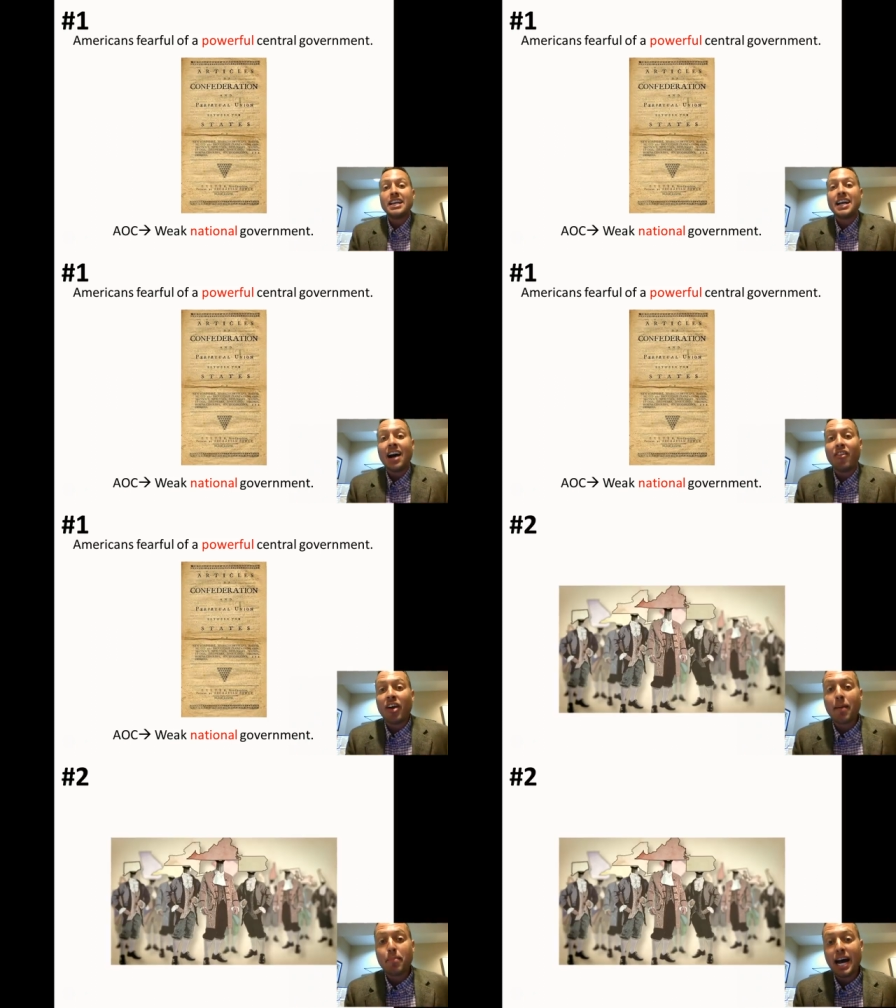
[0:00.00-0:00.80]

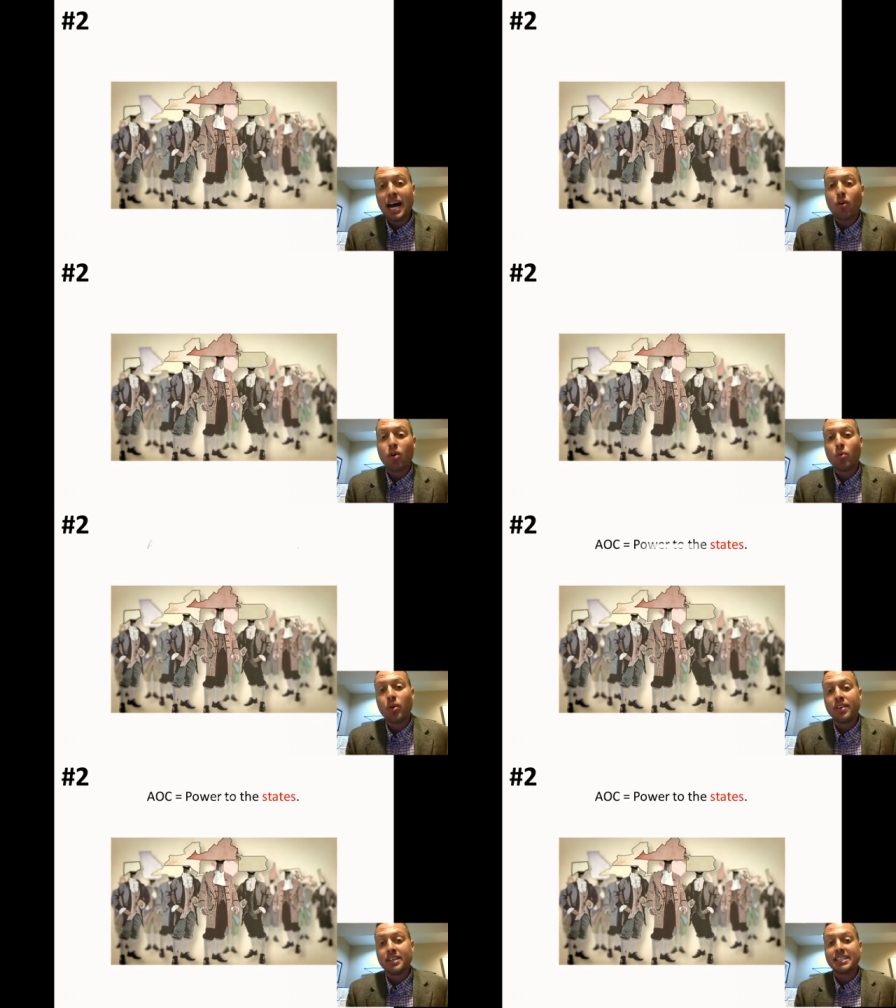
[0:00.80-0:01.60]
got that power
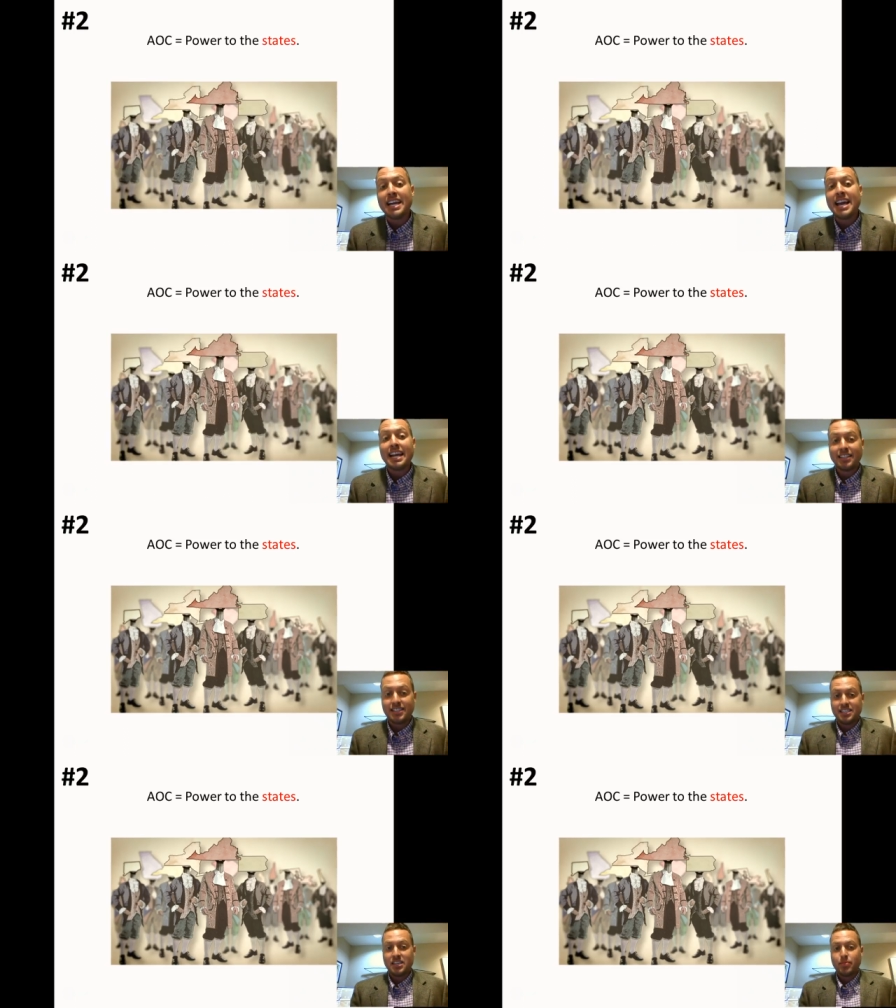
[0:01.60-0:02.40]
were the
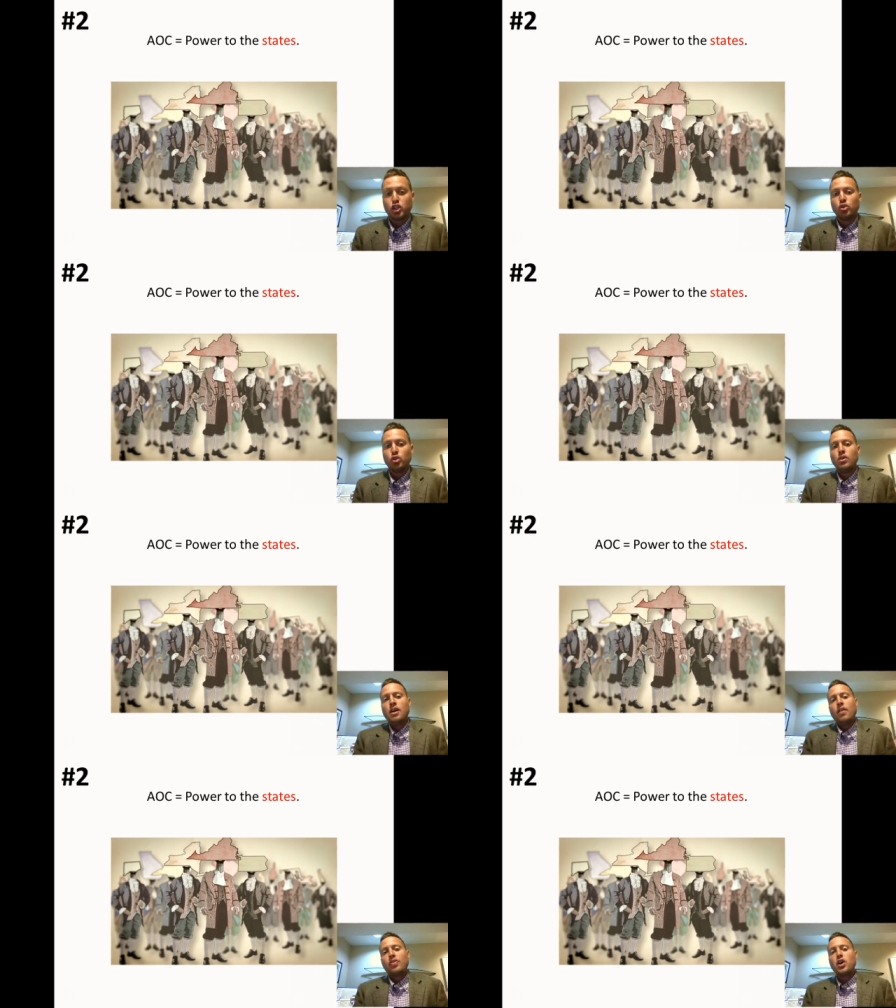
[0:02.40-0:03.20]
states. Number 2,
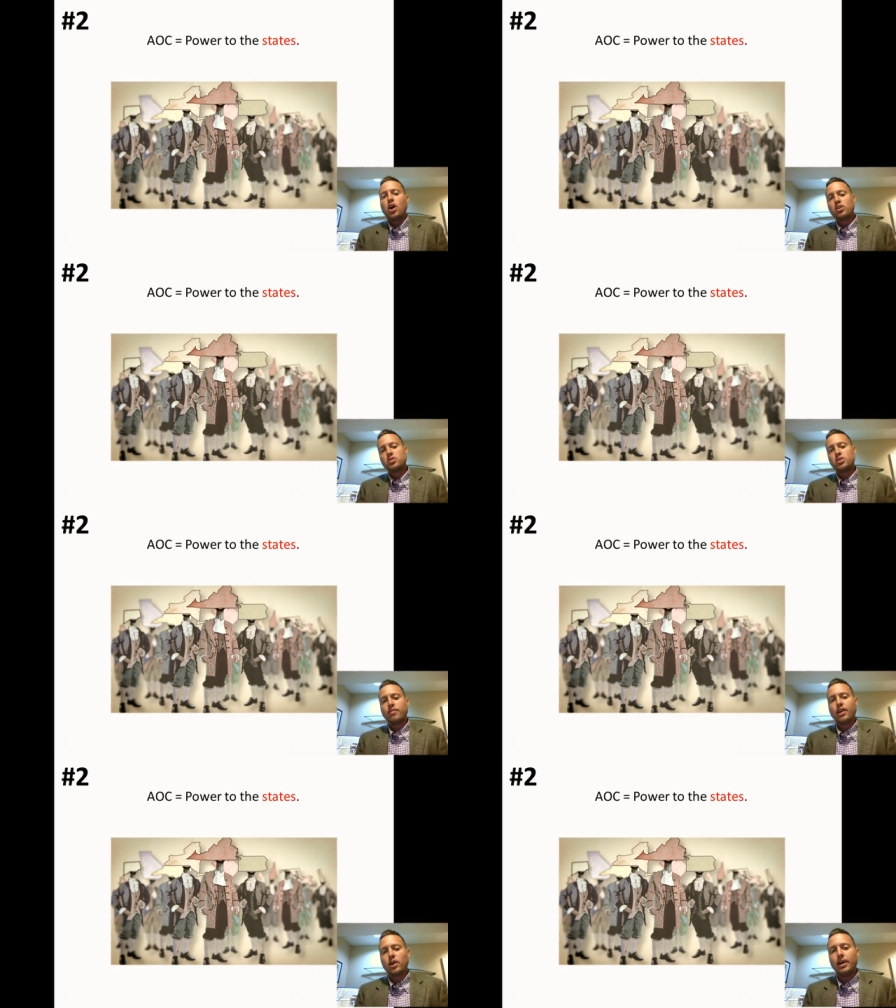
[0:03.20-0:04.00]
the Articles
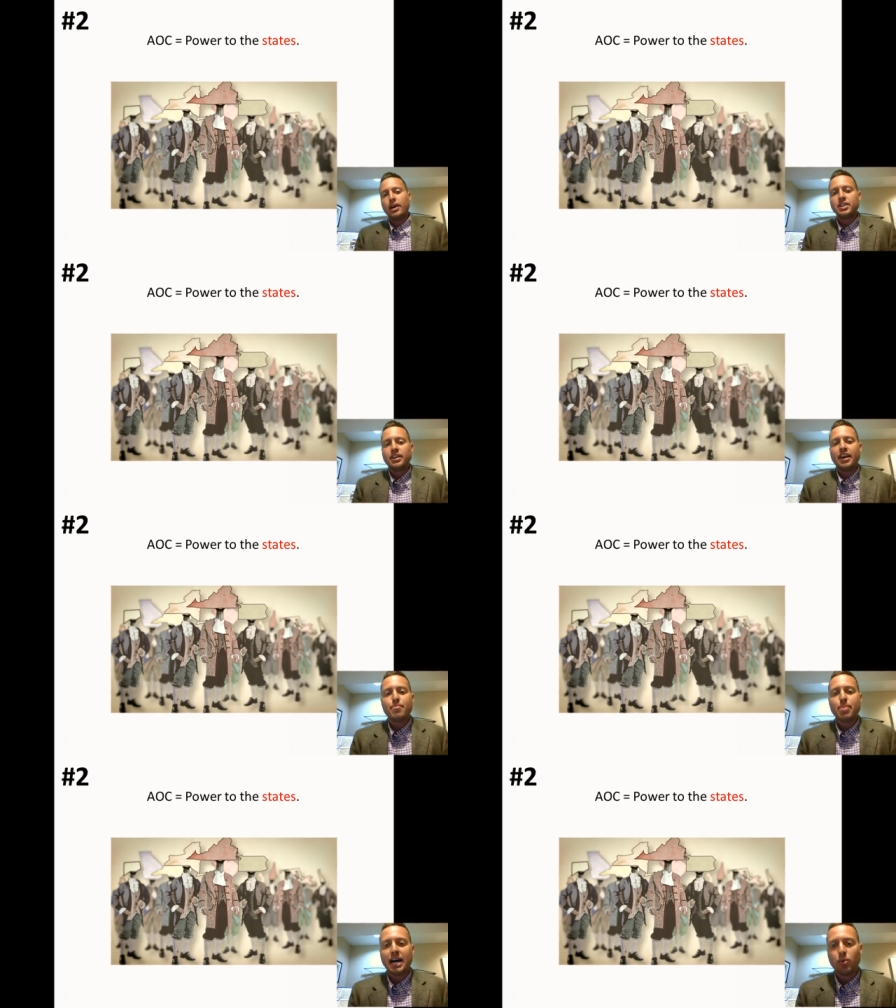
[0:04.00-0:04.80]
of Confederation
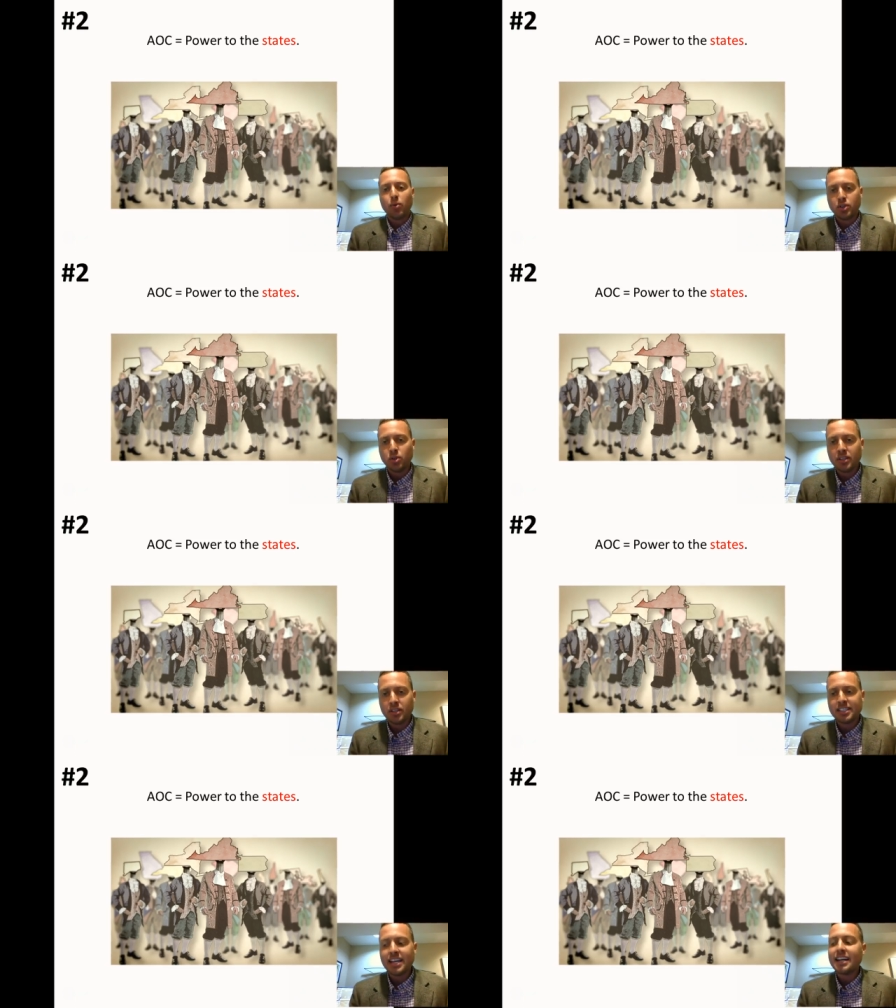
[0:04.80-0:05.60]
gave power to
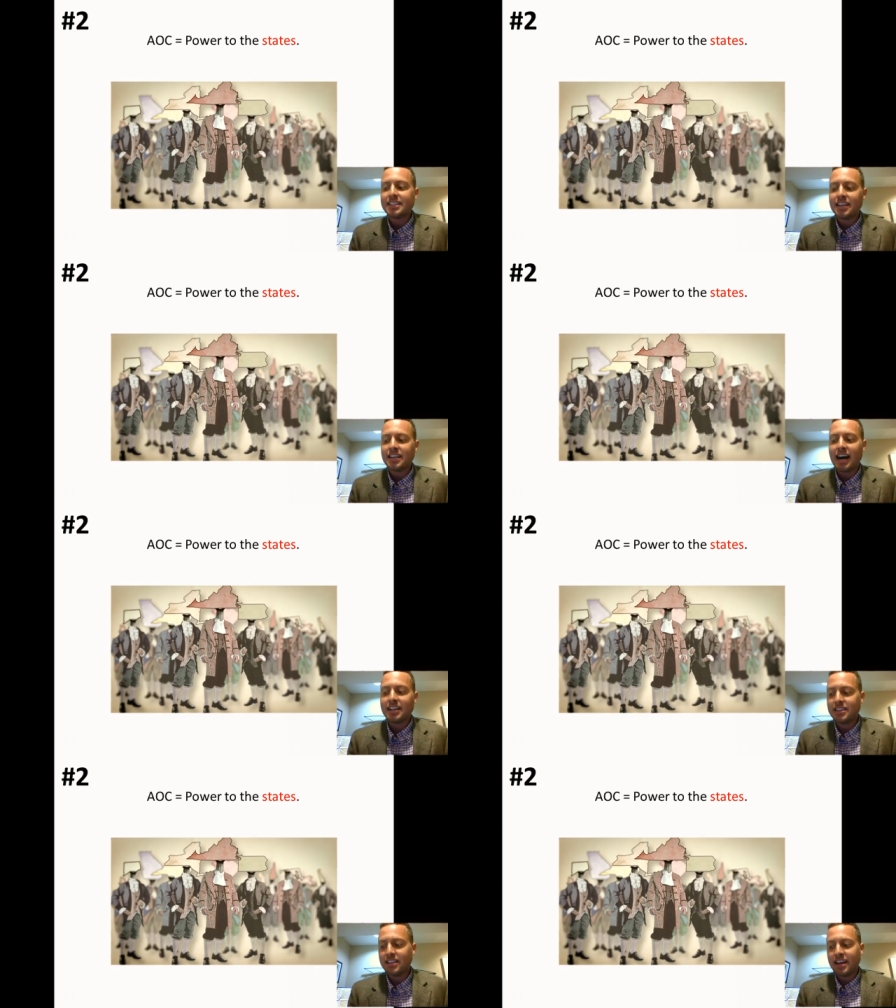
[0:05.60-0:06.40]
the states,
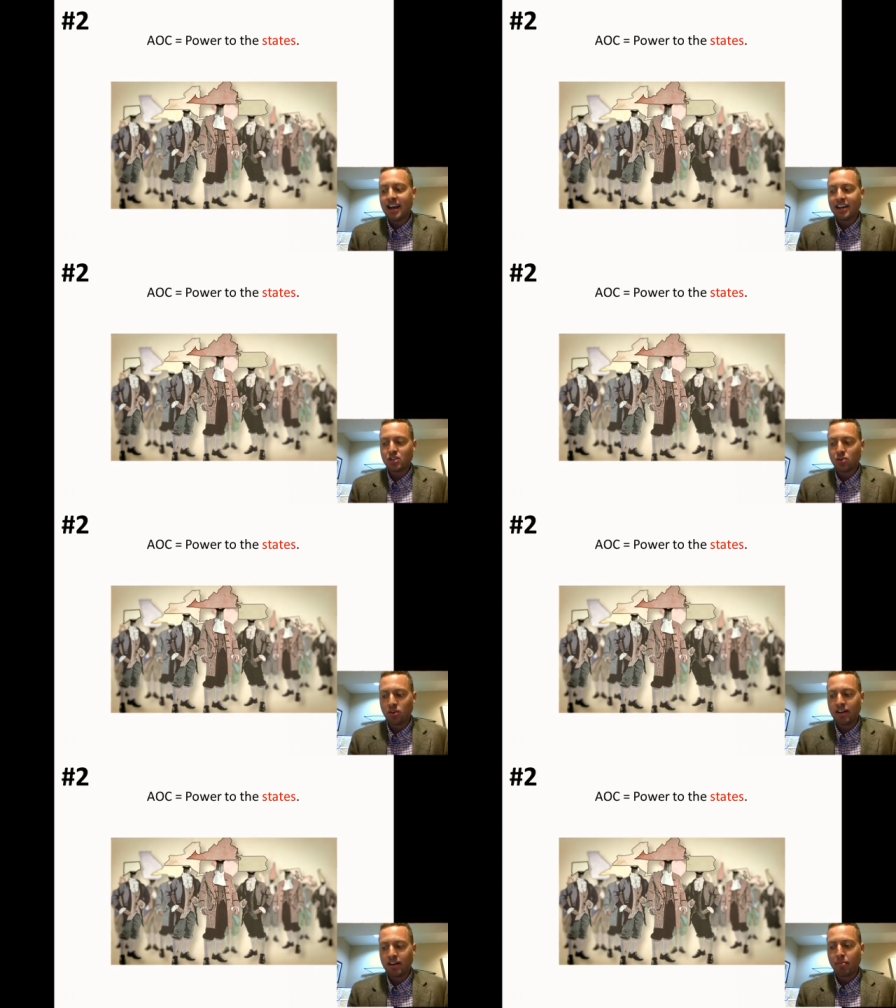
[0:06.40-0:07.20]
not to the
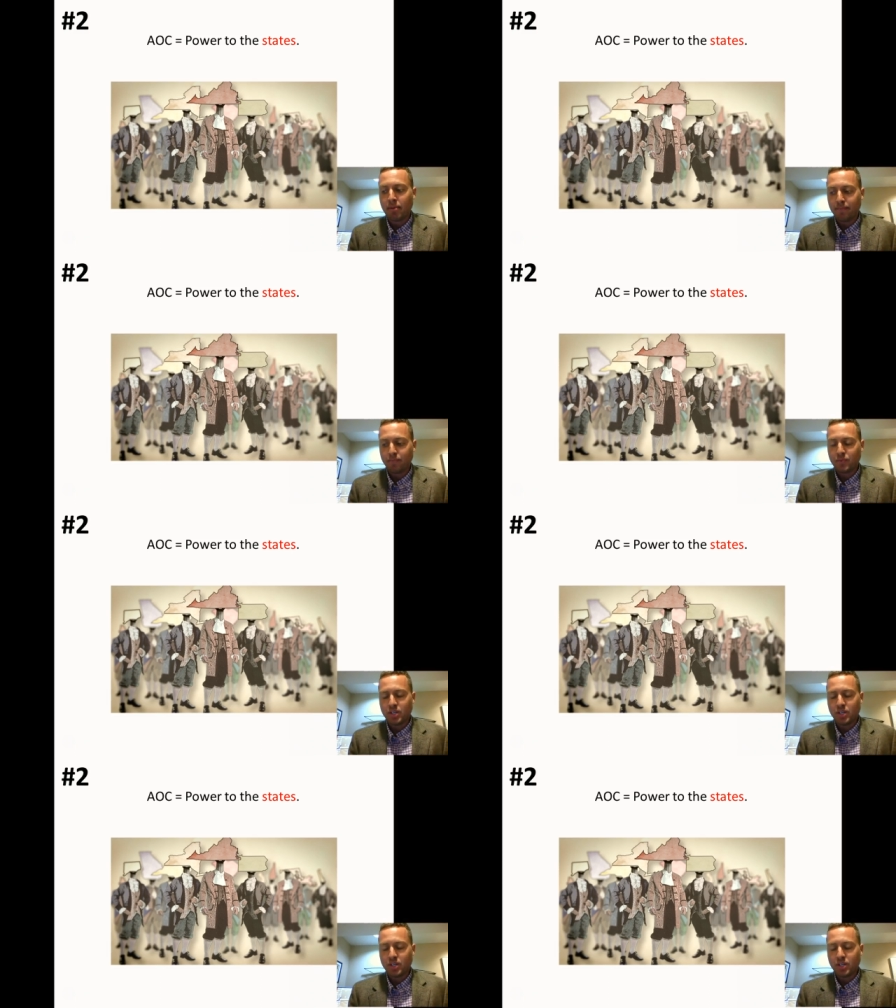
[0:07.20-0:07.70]
national government.